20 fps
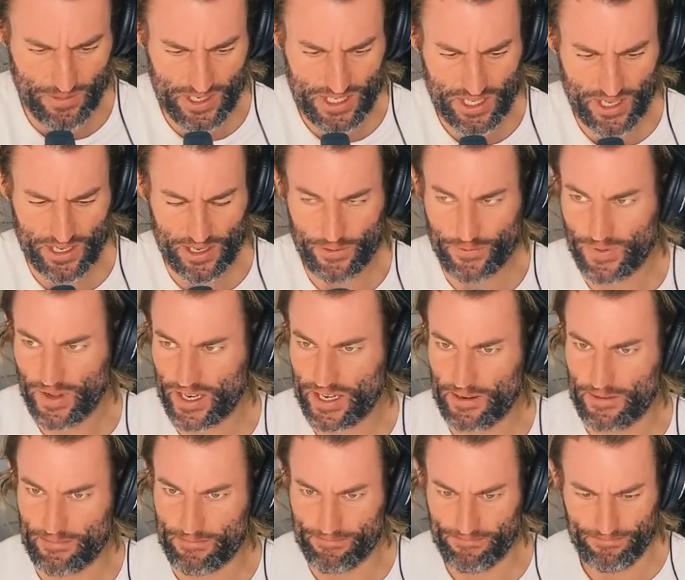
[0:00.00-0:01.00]
It's almost like a
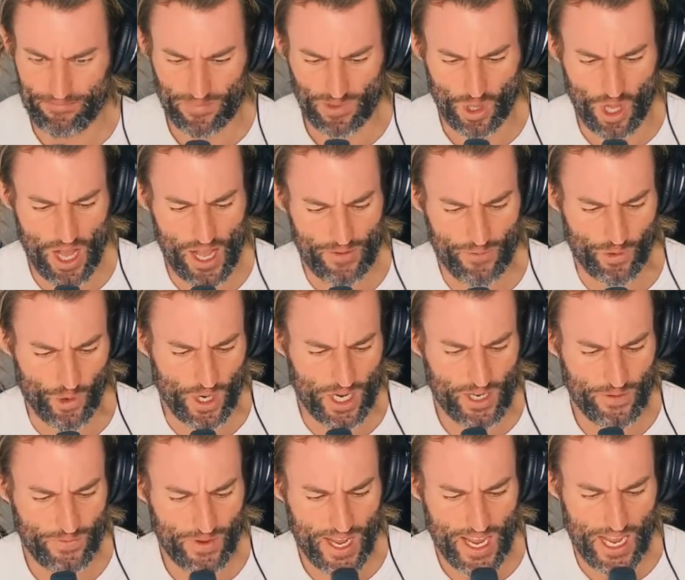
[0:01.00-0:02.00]
fucking live
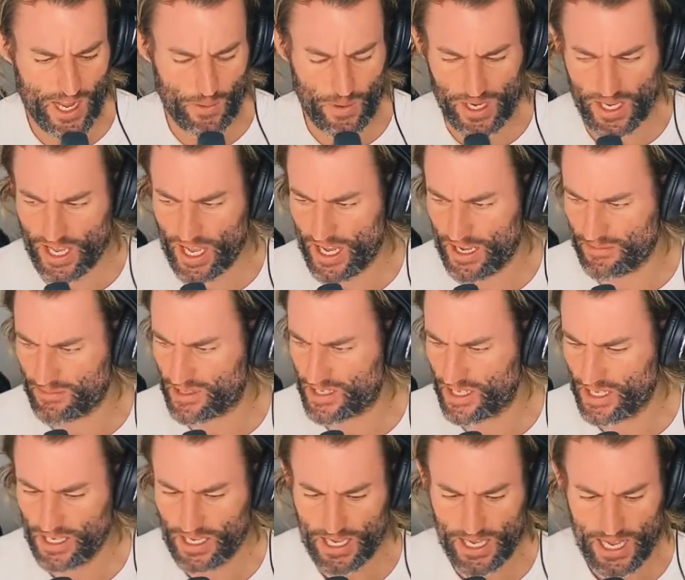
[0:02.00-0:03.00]
read for Howie
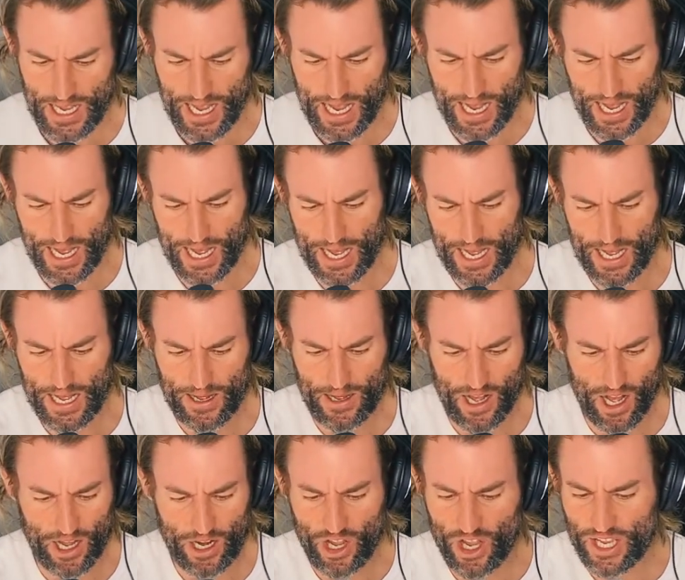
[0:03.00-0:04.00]
Games.
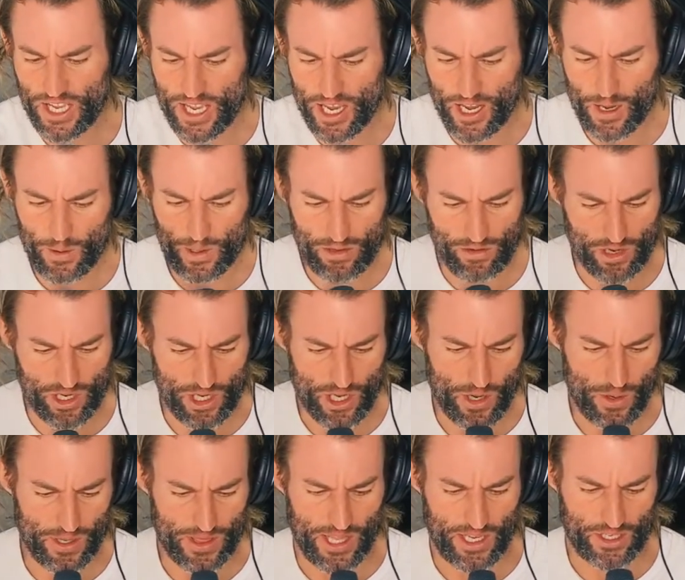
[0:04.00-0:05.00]
I don't care whether
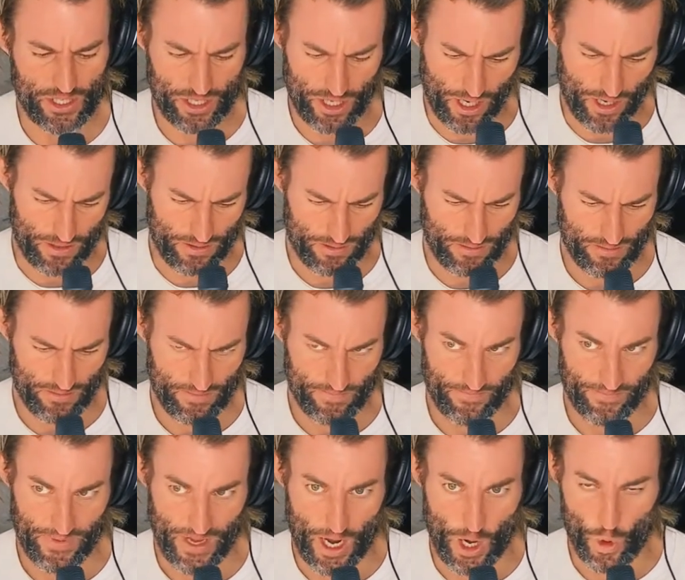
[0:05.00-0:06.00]
I go on that show.
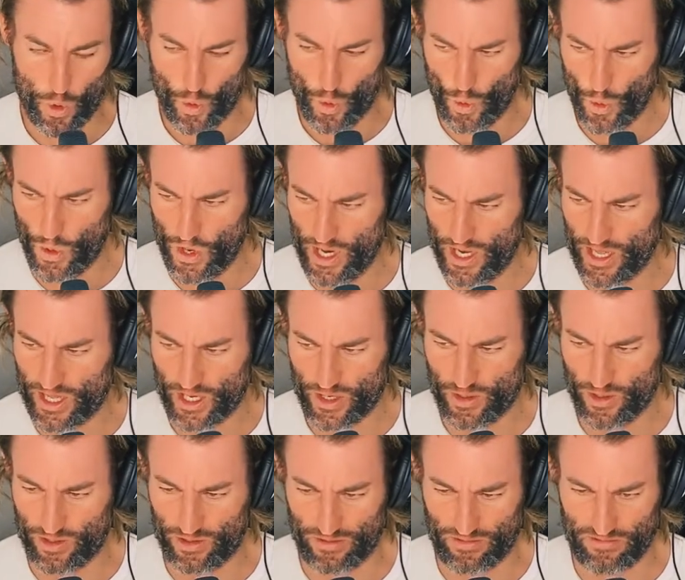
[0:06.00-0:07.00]
I
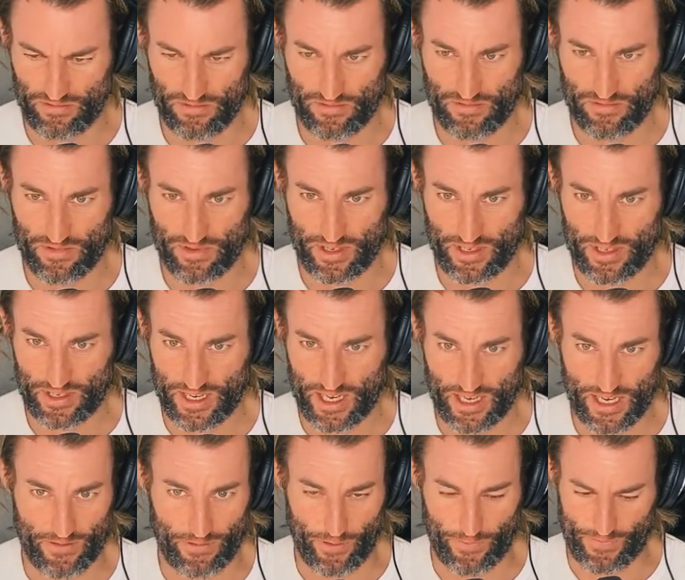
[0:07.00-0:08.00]
really couldn't
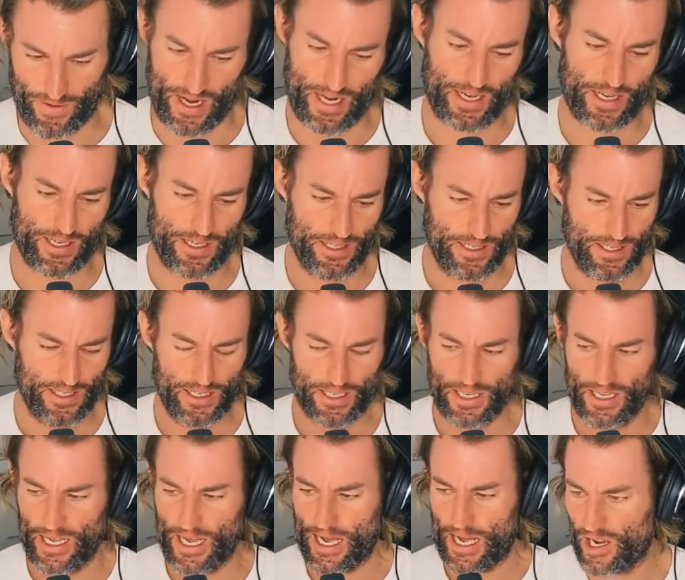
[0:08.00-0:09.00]
give a fuck.
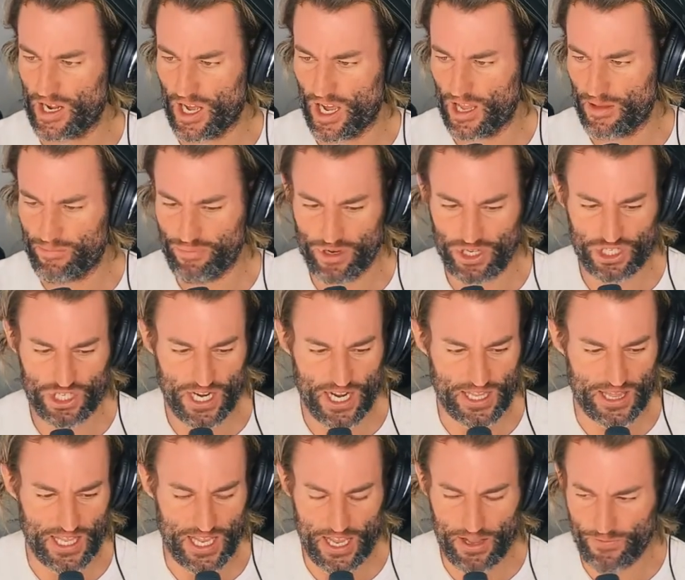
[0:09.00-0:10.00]
But I
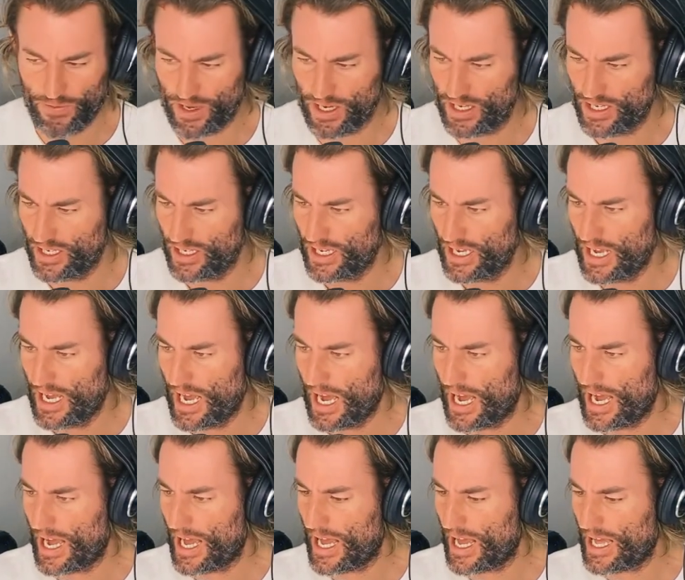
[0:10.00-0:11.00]
appreciate the effort.
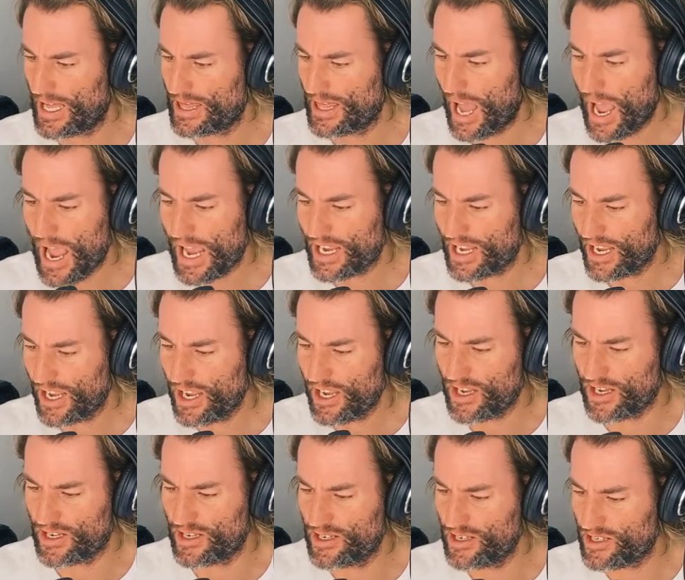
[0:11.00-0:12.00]
That
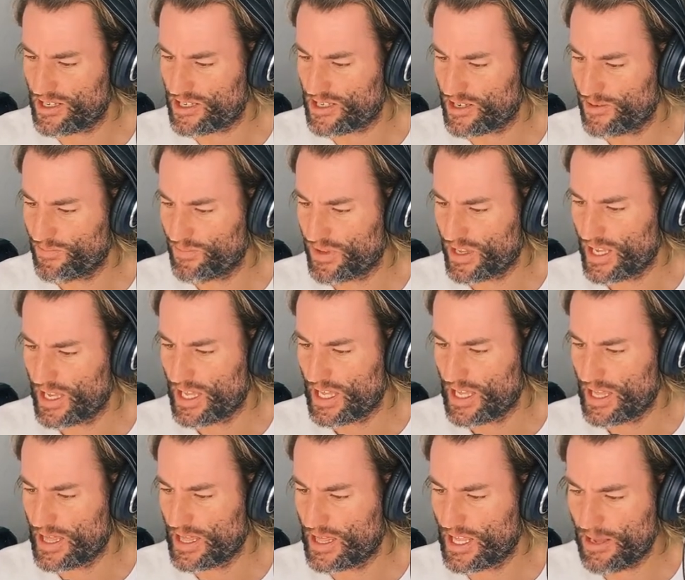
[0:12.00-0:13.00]
is
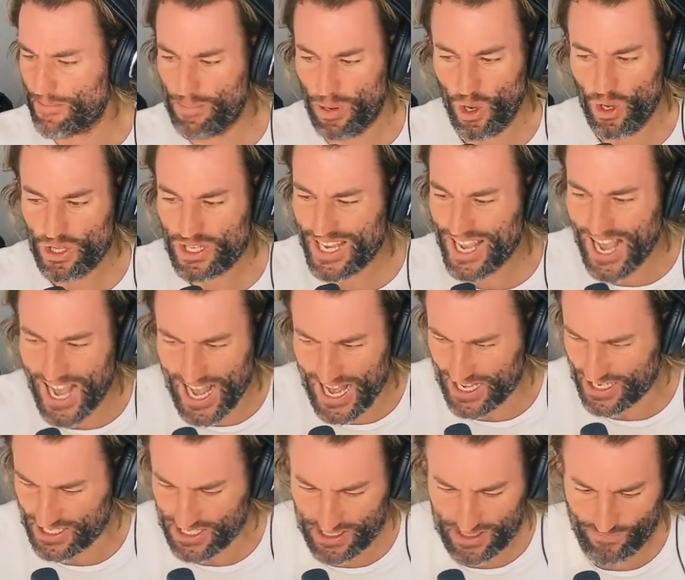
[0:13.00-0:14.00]
the
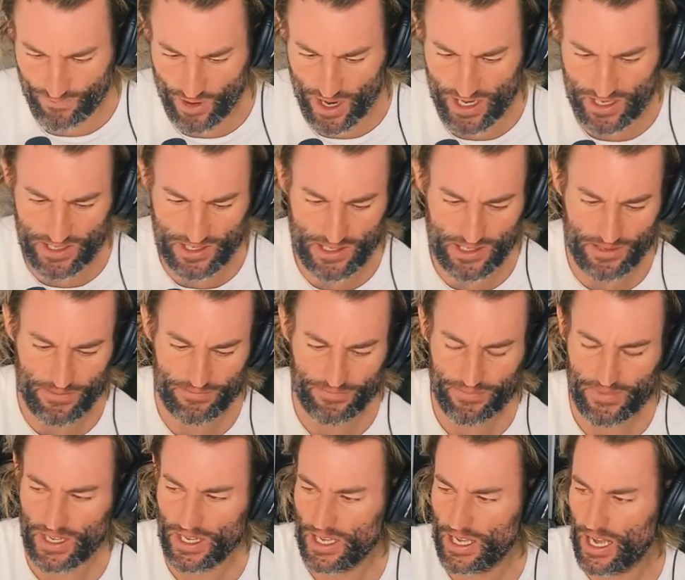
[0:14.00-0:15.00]
podcast,
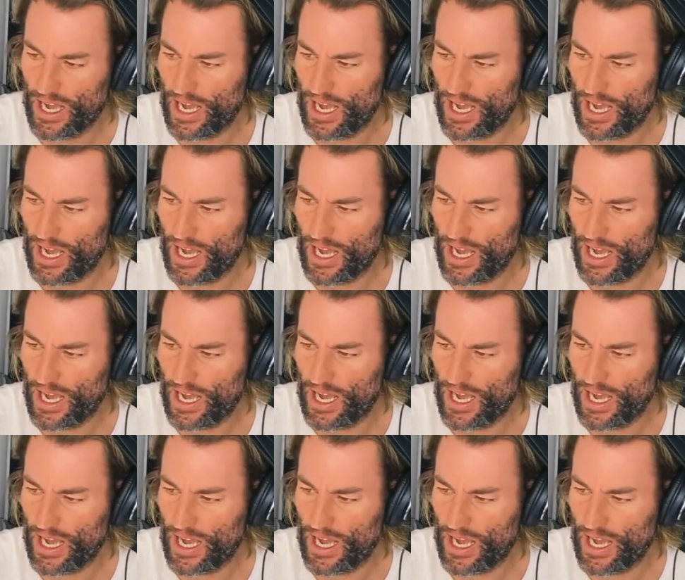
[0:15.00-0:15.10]
friends.